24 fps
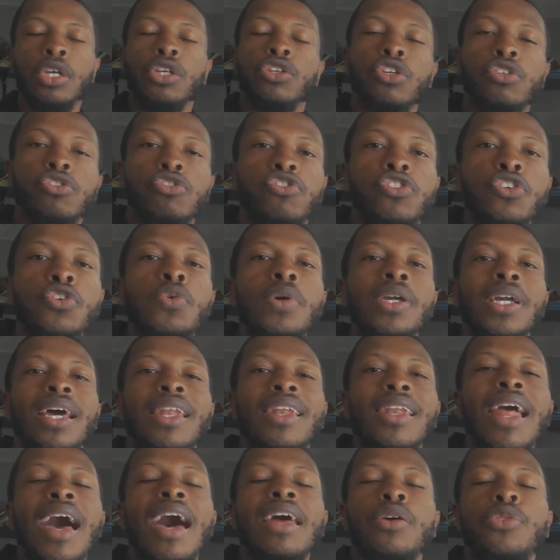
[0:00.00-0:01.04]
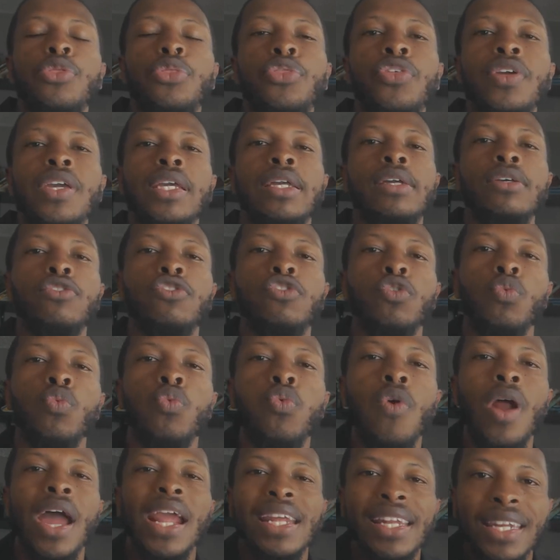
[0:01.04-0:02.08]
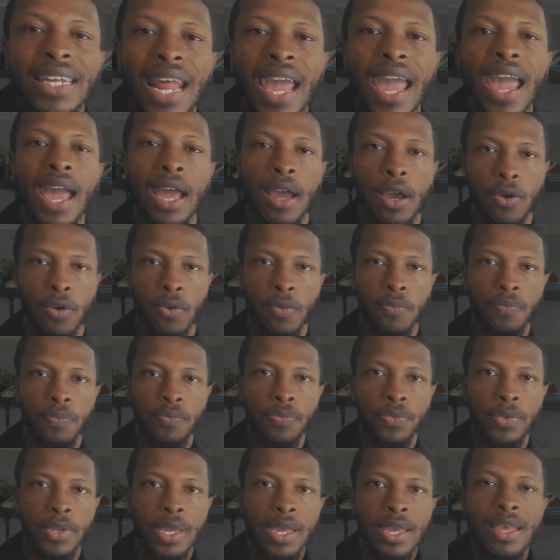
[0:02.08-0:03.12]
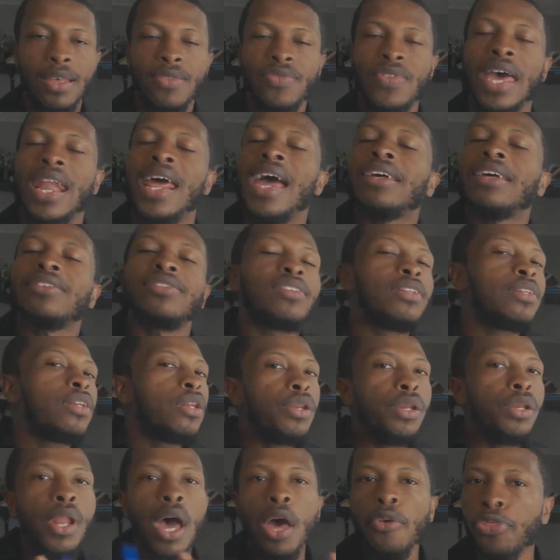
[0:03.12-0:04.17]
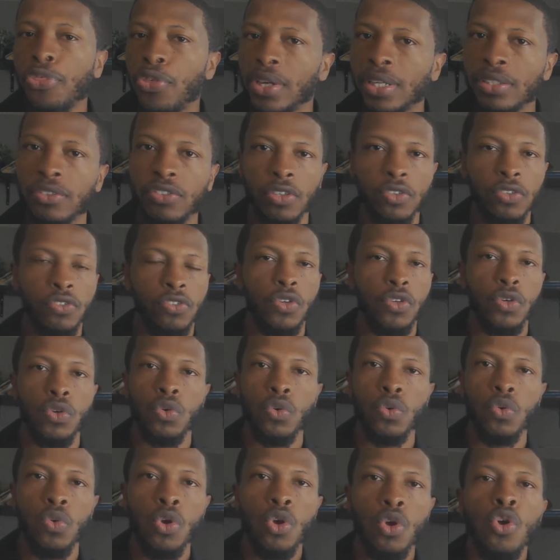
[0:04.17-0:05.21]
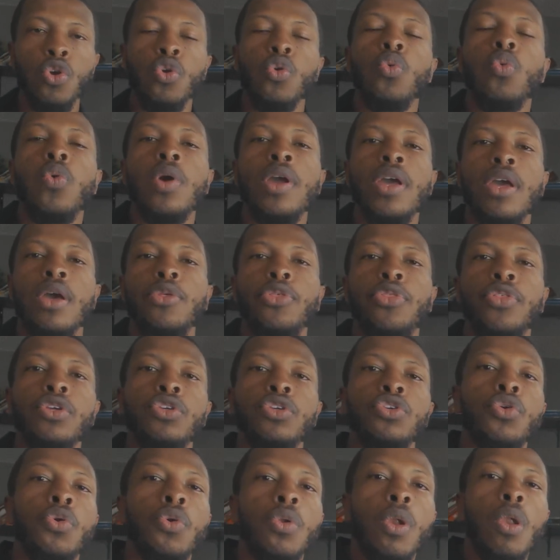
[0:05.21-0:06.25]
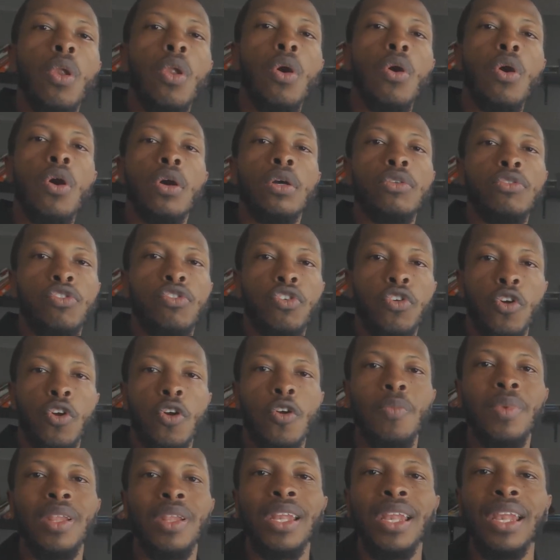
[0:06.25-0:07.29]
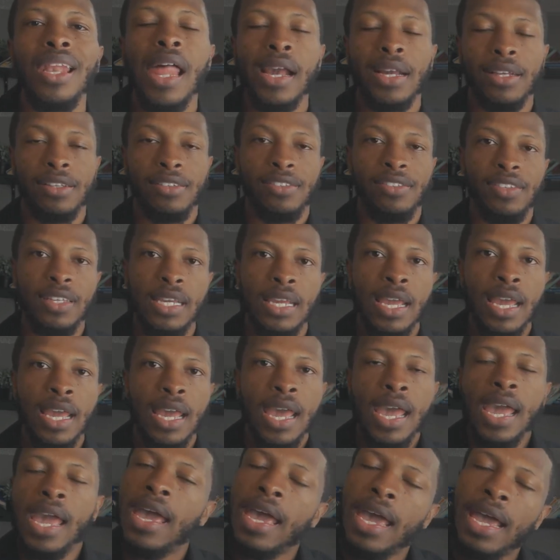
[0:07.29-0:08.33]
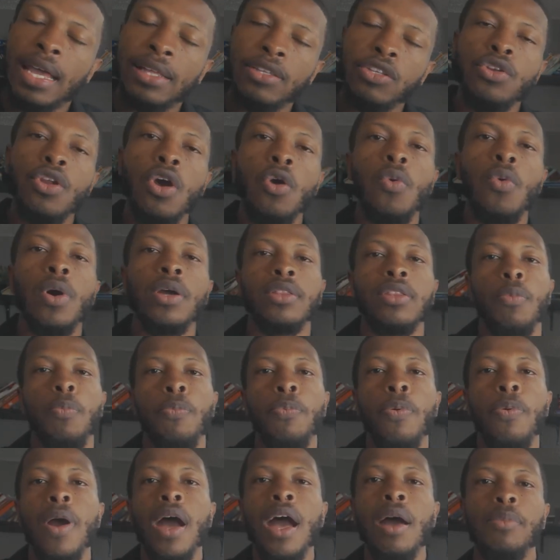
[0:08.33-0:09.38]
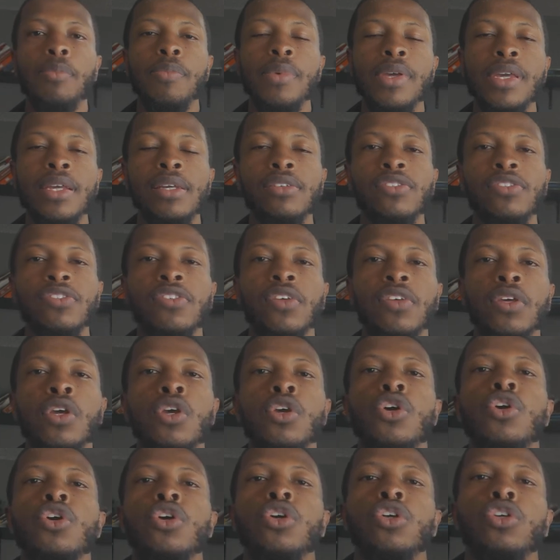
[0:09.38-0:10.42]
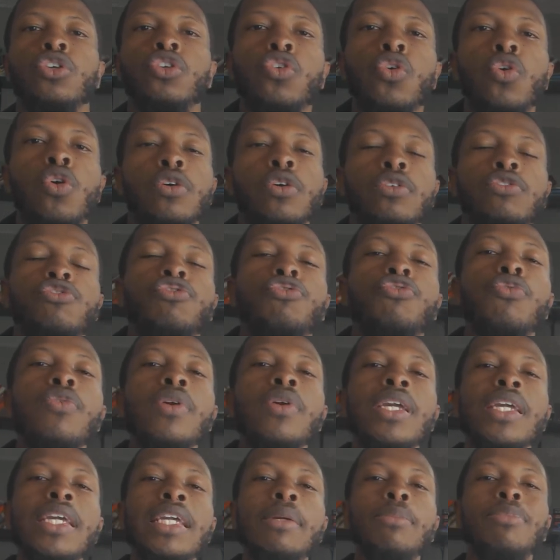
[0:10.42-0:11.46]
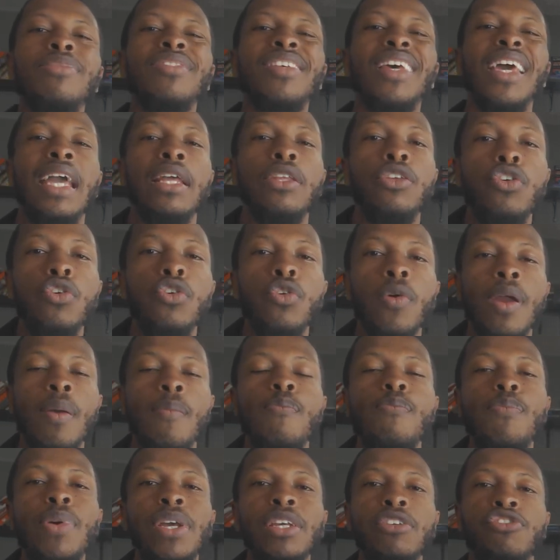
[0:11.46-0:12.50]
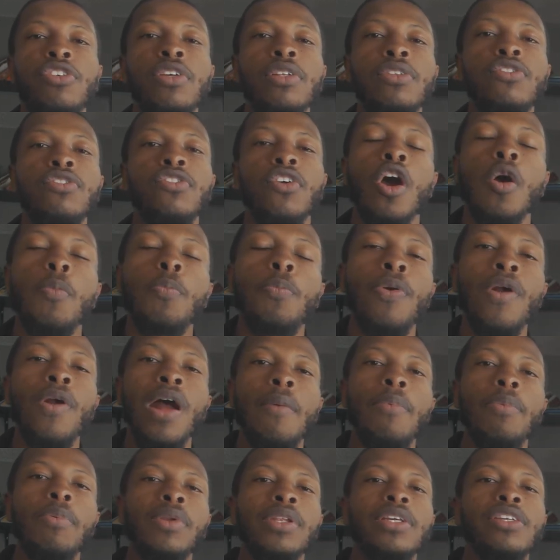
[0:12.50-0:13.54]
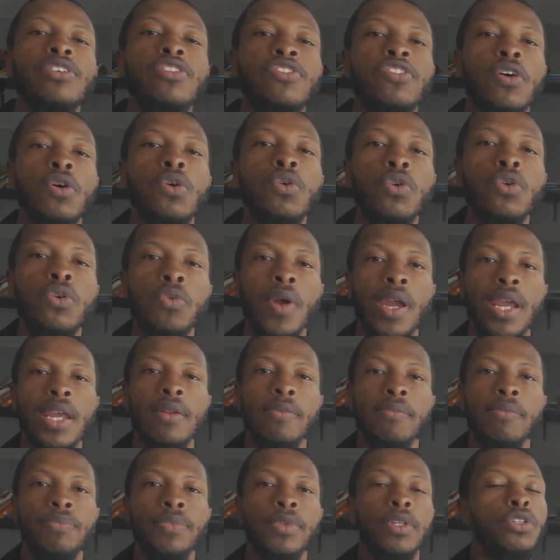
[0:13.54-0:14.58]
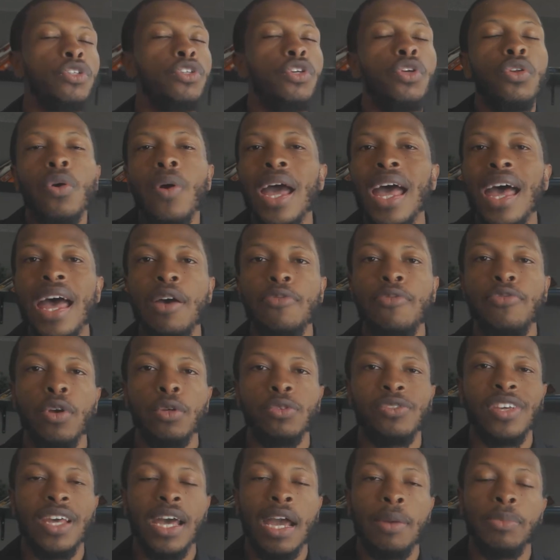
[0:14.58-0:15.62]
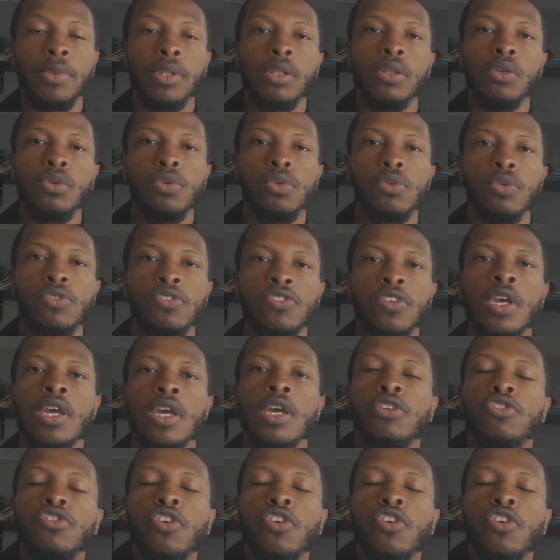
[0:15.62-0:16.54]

You're doing a lot of things right now that has nothing to do with your long-term legacy. And you know what the problem is? your dreams and your ambitions are probably so great, you don't have no time to lose.